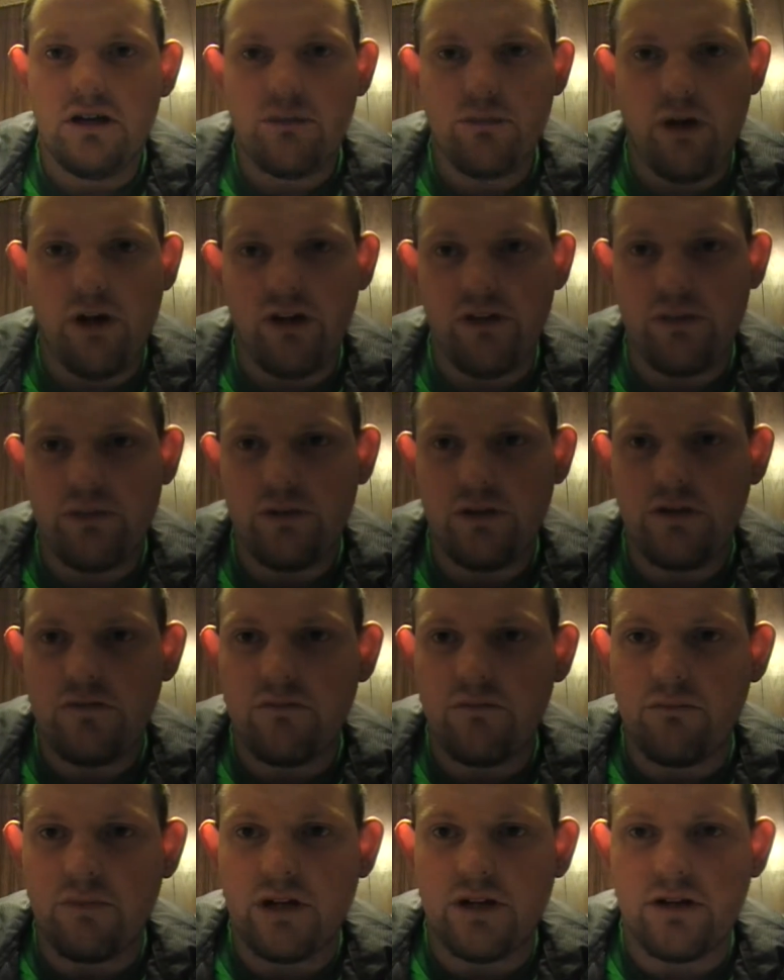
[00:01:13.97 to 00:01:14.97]
possibly
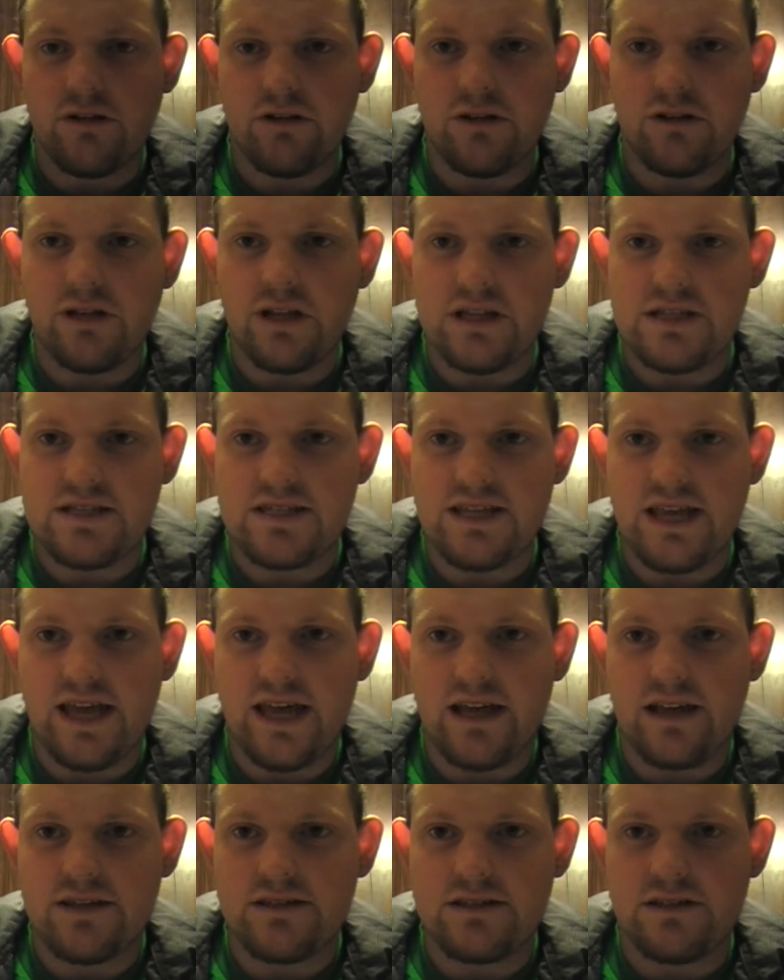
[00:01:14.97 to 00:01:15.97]
even better than the
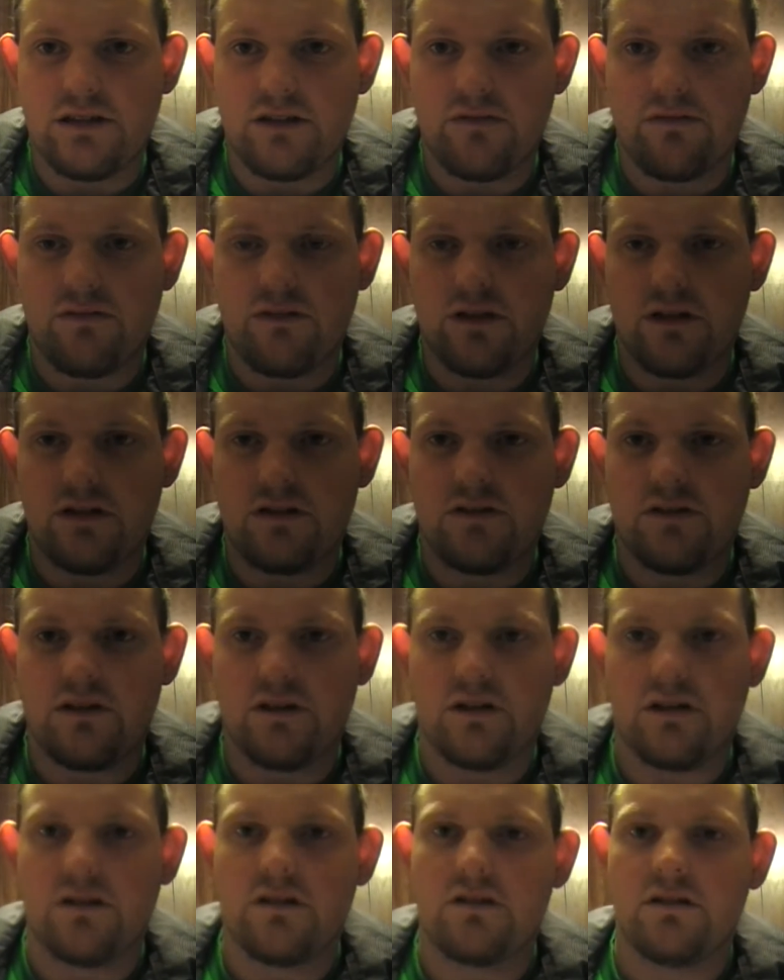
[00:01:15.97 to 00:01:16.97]
Zagg stuff that
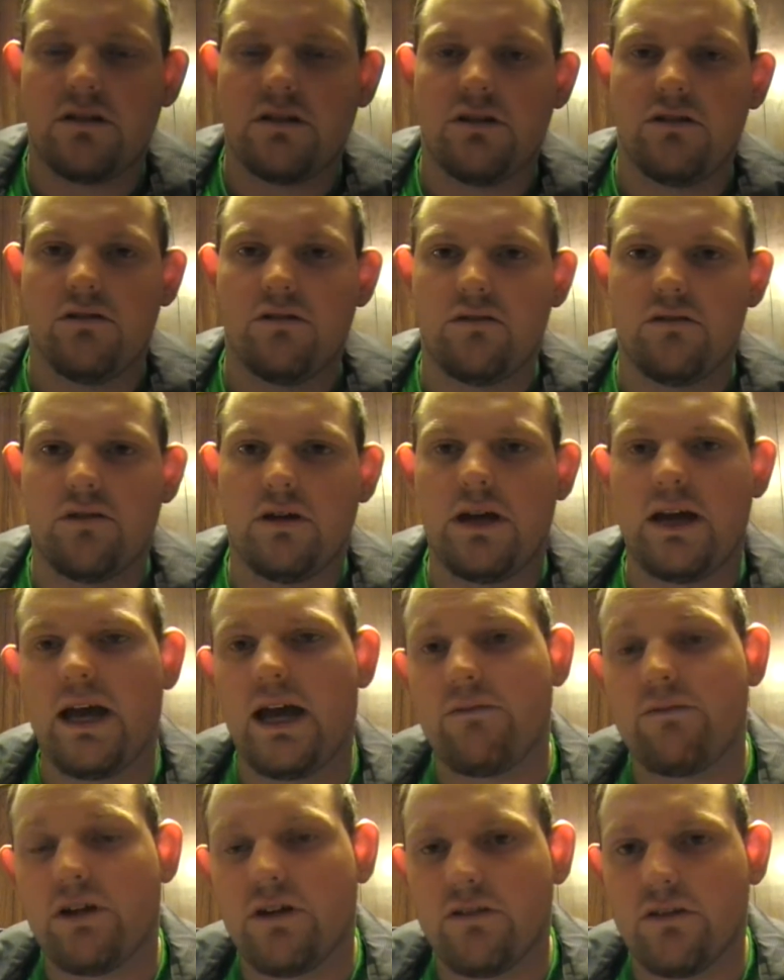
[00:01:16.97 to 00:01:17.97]
uh, you
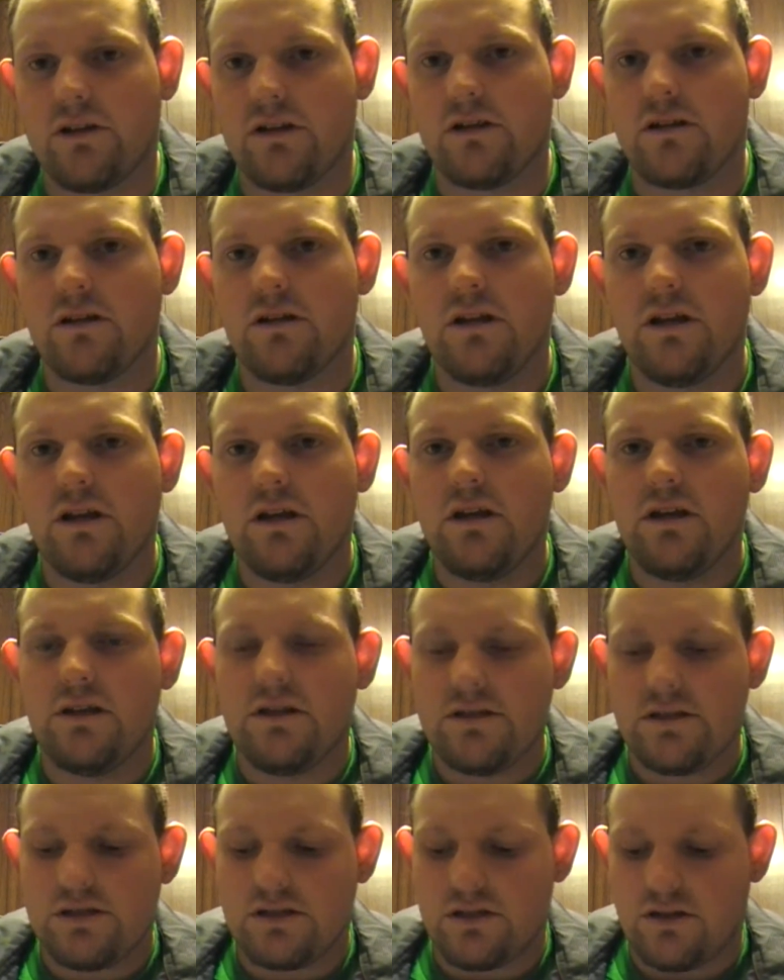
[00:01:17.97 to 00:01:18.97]
have out there.
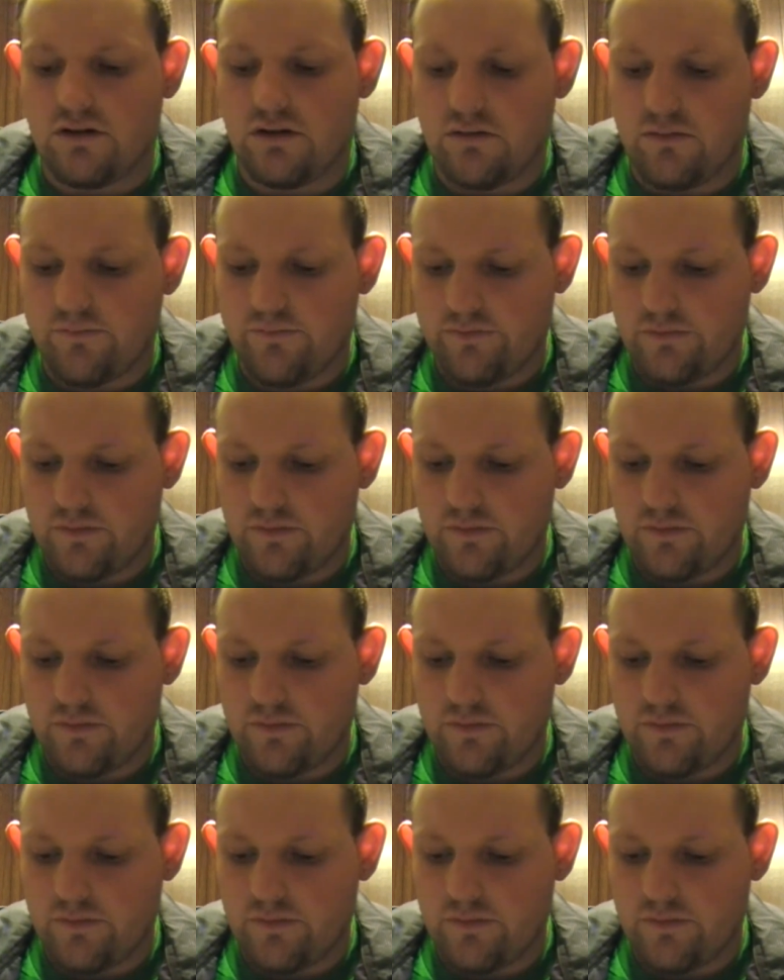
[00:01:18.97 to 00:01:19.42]
So